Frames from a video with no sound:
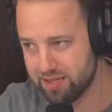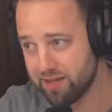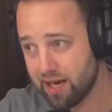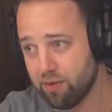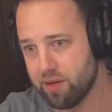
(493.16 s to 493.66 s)

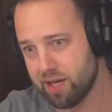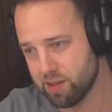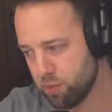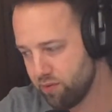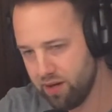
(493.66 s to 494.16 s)
teasing out the
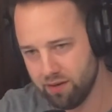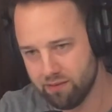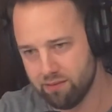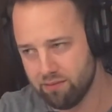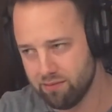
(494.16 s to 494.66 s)
next movie.
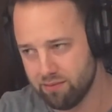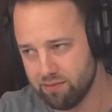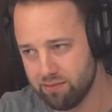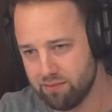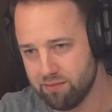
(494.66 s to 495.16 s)

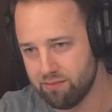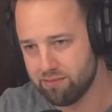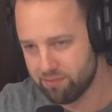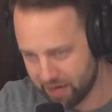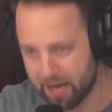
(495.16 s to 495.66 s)

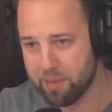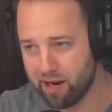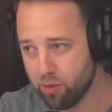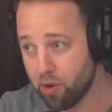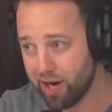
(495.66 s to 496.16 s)

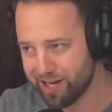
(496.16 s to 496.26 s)
Ant-Man and the